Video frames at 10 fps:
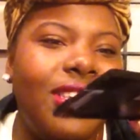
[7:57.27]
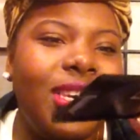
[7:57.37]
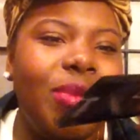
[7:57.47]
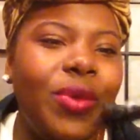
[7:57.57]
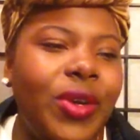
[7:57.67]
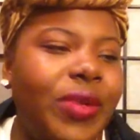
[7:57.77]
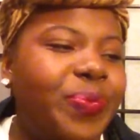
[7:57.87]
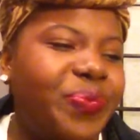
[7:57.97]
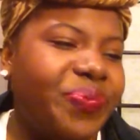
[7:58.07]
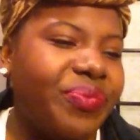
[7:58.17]
anymore.
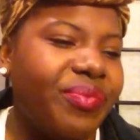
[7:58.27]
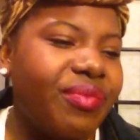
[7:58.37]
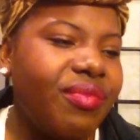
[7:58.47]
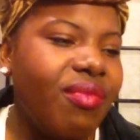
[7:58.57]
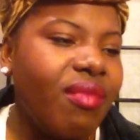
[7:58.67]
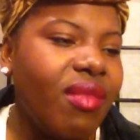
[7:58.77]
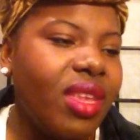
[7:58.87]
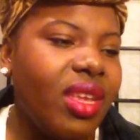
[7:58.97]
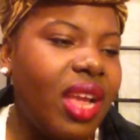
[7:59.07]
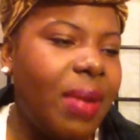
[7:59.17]

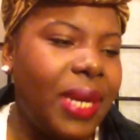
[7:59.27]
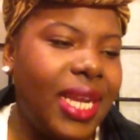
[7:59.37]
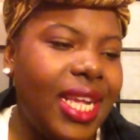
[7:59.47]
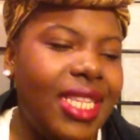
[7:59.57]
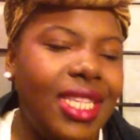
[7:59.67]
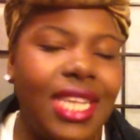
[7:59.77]
But I guess it's